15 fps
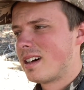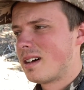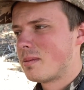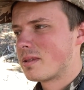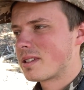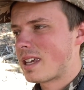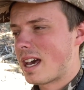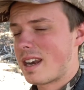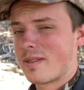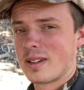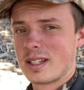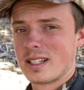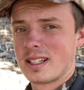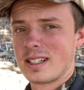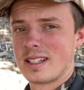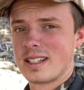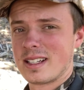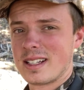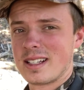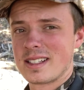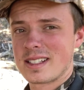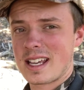It's kind of
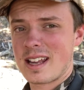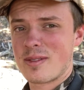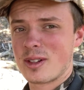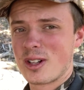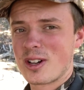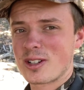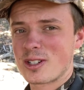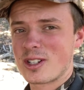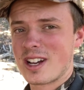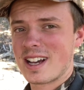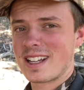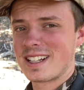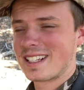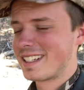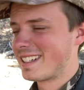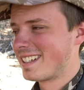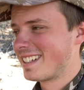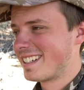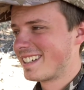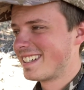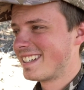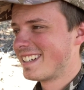a long shot,
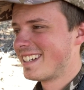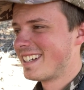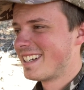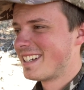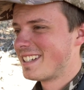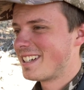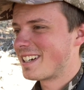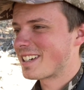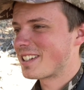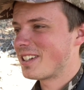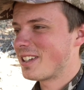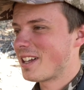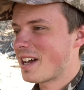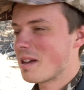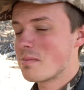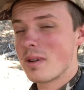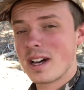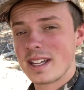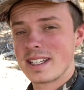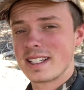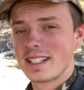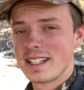not gonna lie,
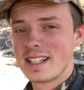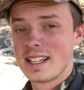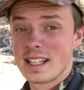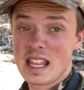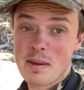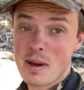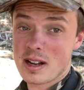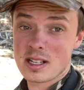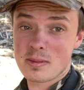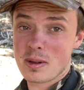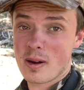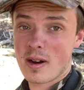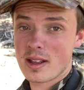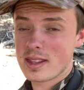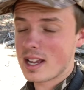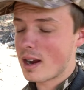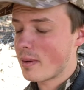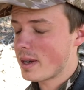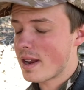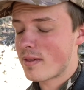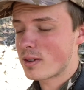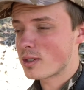but they might just be right there. We
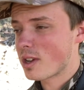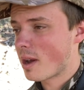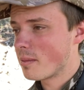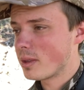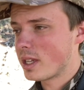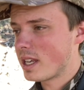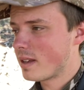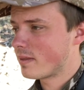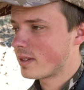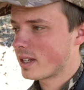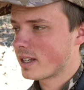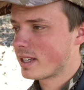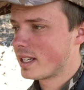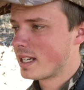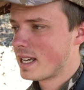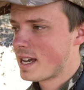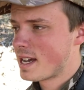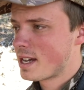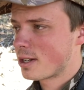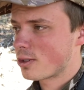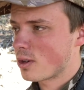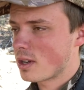never saw them leave the
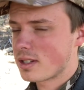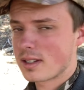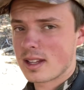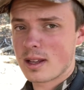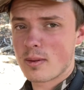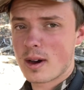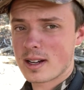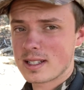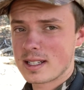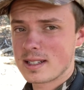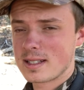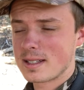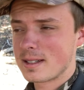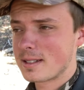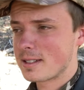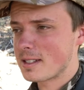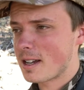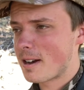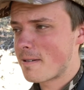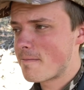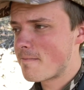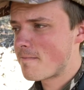trees that they walked into, so
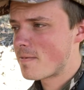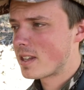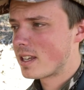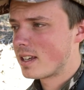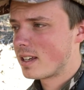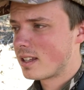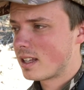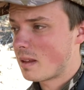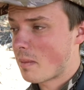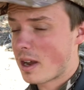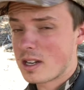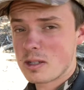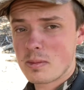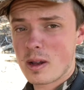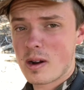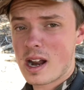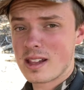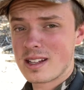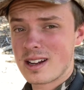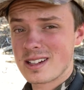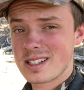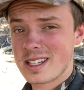they might just be right
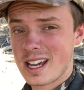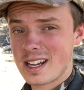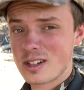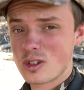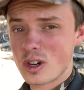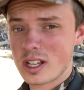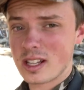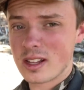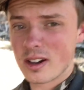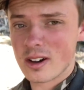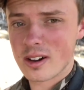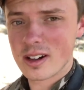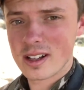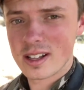there. It's kind of tricky though.